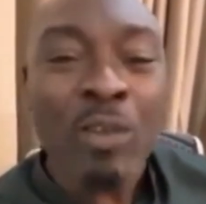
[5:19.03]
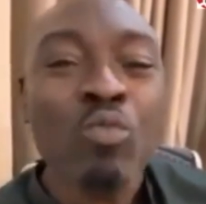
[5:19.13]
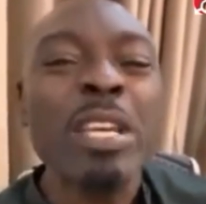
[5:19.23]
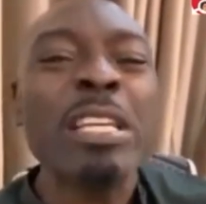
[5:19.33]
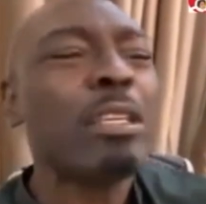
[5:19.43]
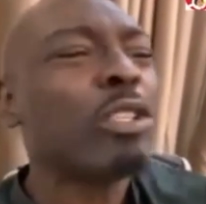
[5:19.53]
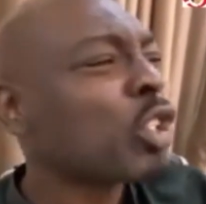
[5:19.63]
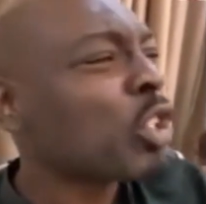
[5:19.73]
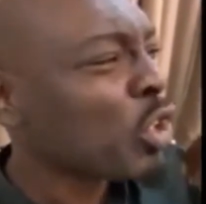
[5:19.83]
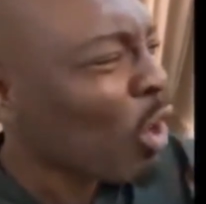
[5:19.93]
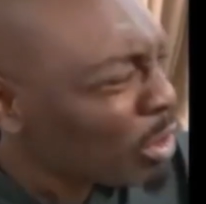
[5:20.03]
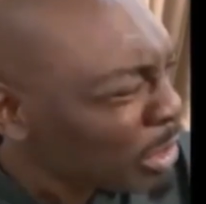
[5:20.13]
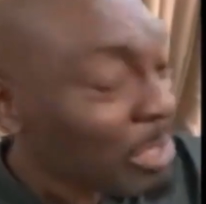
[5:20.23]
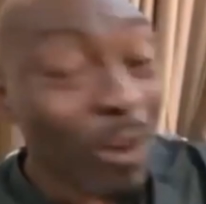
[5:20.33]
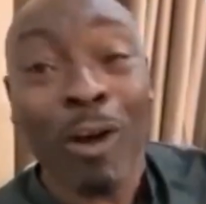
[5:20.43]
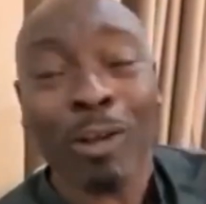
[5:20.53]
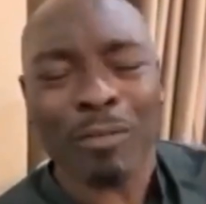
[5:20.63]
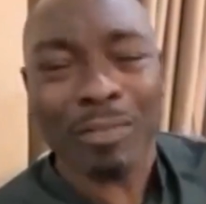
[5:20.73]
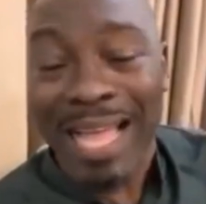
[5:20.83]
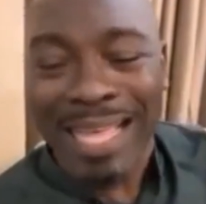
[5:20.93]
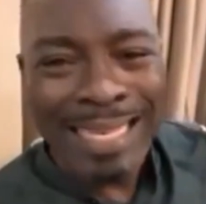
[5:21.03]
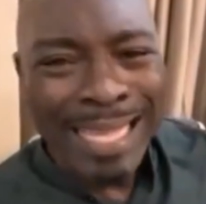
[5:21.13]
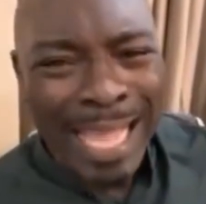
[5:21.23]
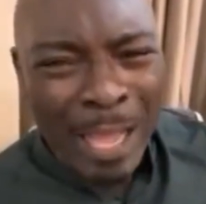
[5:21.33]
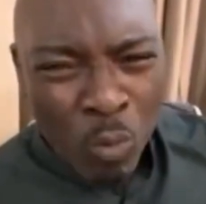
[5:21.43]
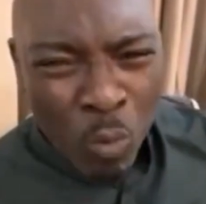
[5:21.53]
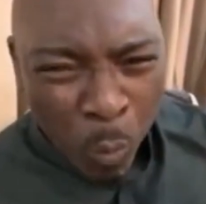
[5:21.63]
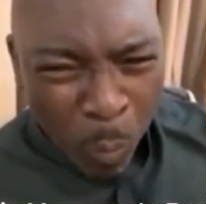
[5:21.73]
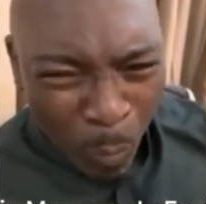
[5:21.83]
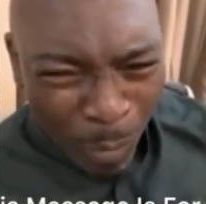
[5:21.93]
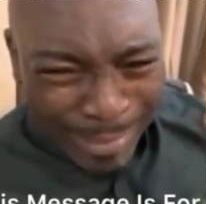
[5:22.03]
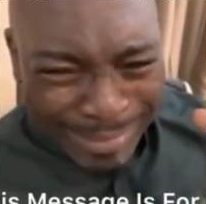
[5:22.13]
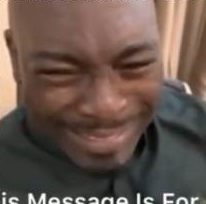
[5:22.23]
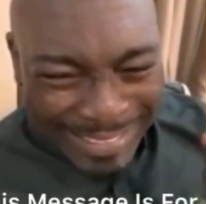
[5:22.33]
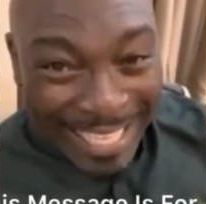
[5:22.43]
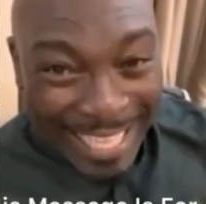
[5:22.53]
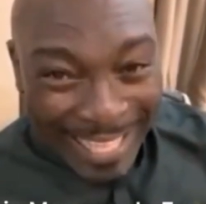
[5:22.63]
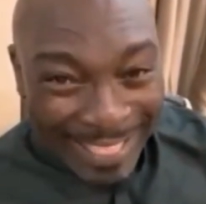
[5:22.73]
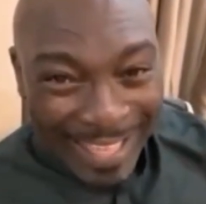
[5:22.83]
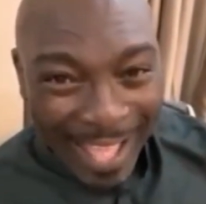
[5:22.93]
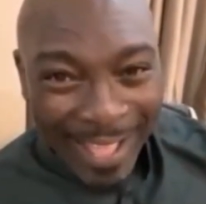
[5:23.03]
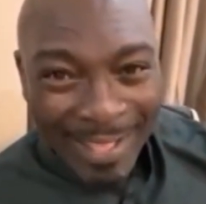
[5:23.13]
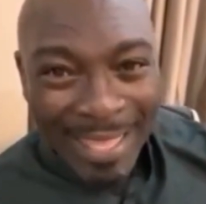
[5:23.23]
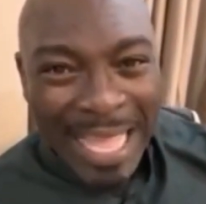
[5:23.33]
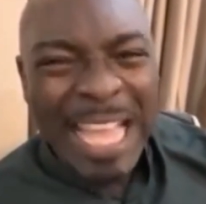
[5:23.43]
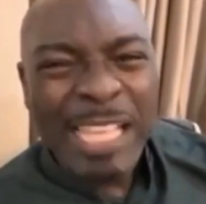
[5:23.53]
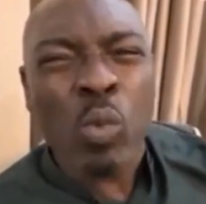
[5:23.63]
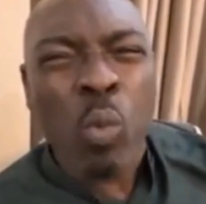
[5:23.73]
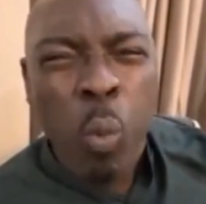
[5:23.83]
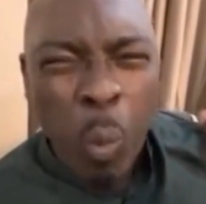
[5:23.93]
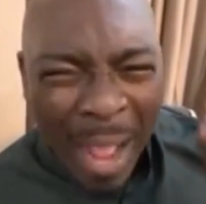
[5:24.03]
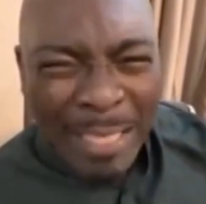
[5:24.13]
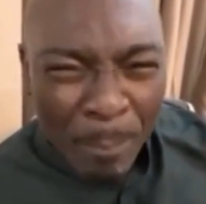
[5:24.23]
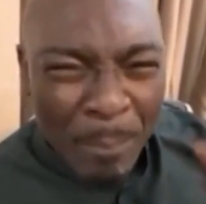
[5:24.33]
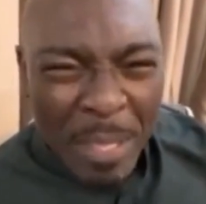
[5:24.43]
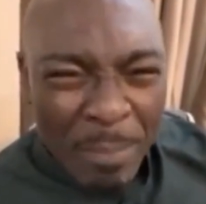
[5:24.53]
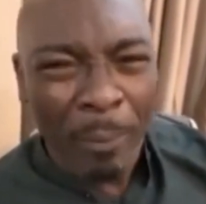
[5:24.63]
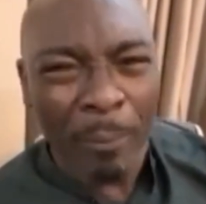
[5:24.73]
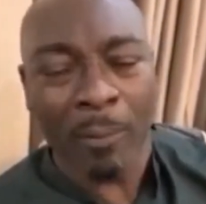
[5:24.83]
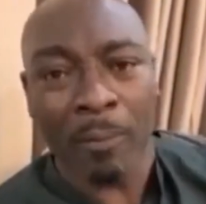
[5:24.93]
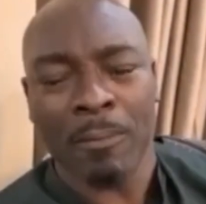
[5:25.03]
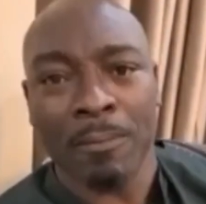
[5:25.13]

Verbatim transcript: we shunned all of that and worked together as one people,